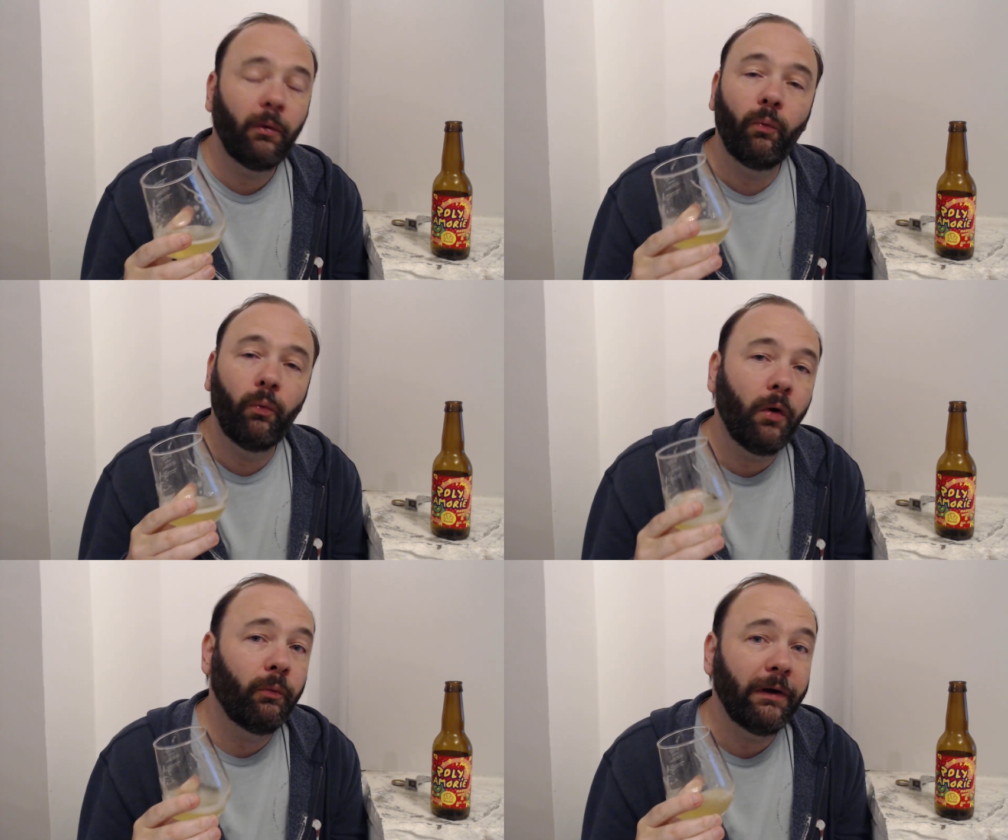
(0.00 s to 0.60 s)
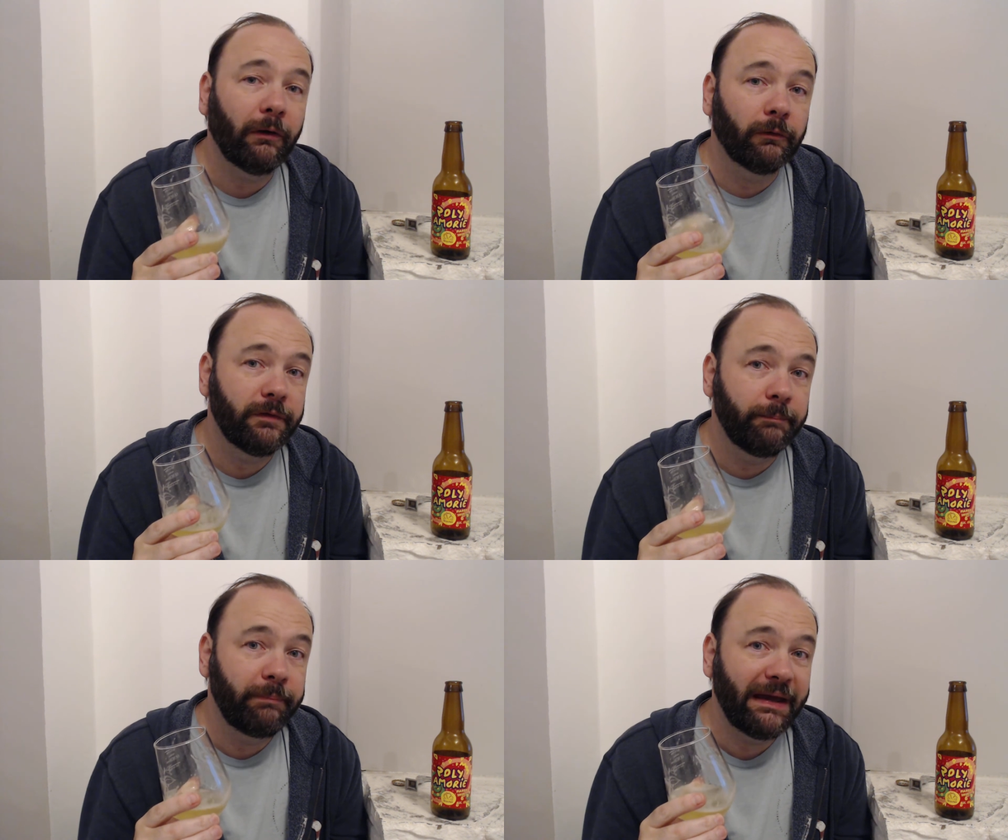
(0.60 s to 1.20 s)
what will
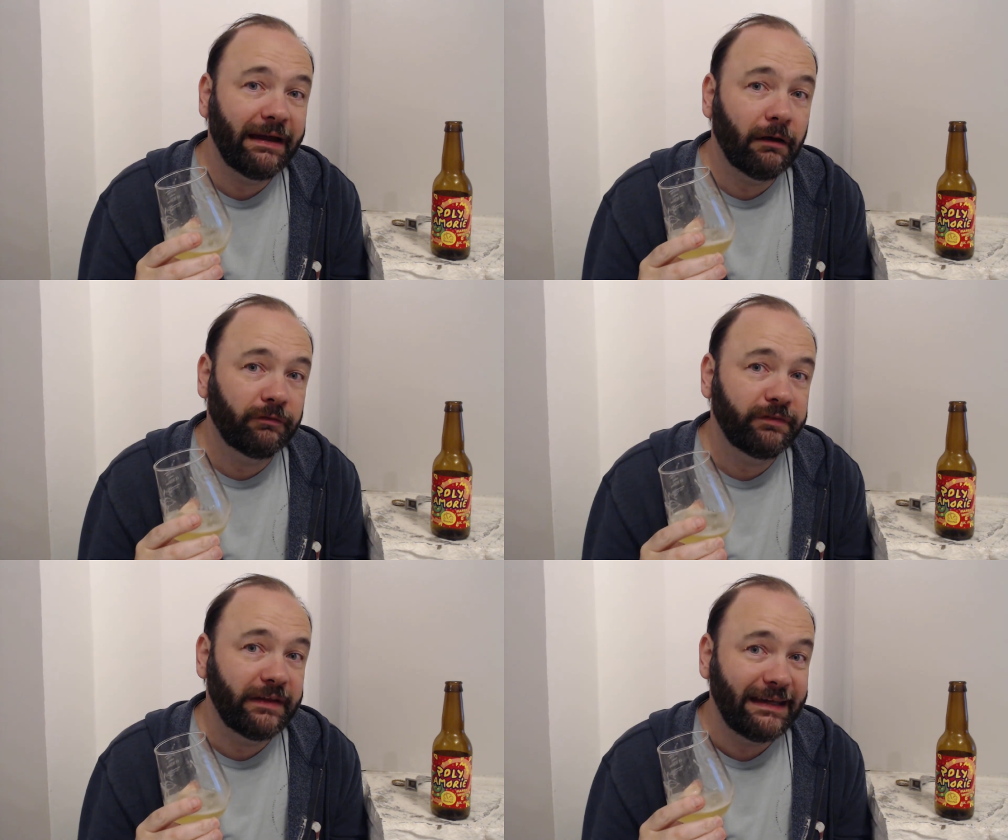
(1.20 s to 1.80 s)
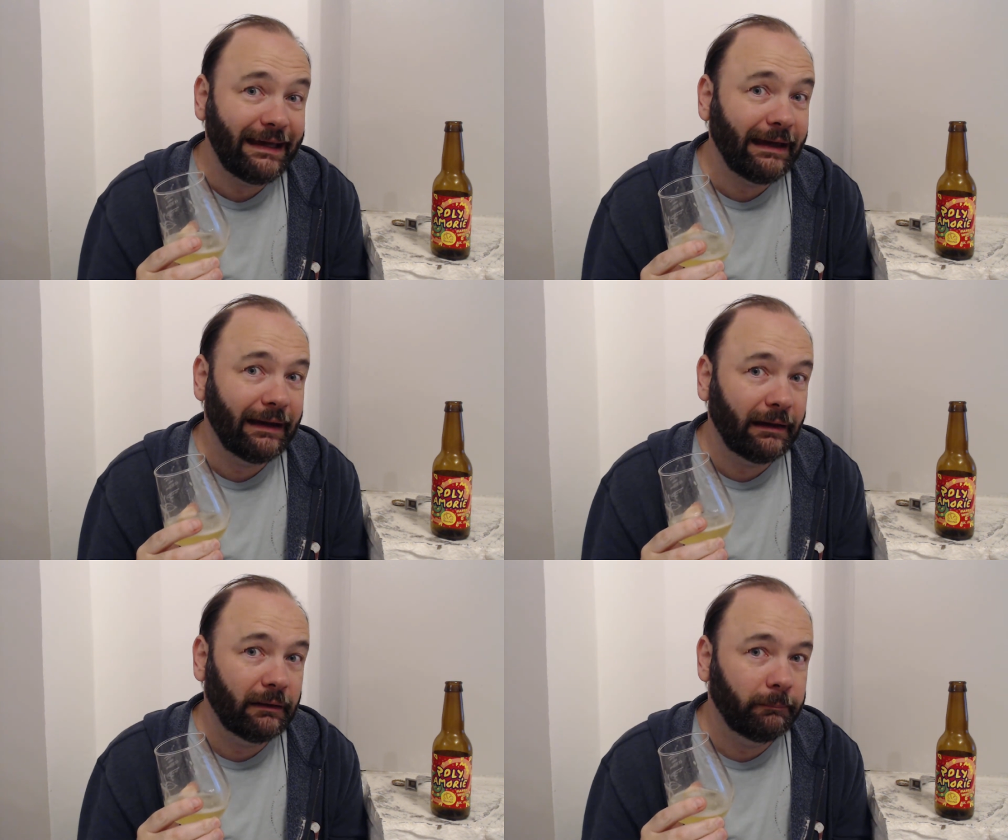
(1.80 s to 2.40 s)
the beer of the
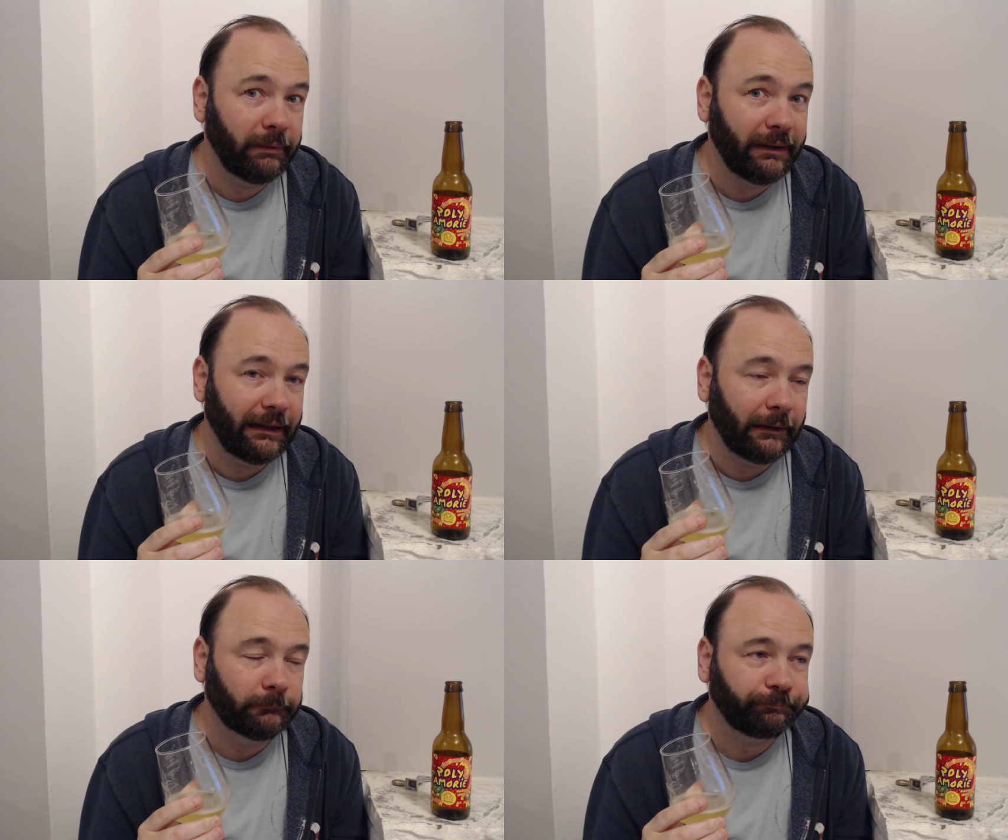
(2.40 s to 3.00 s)
year be?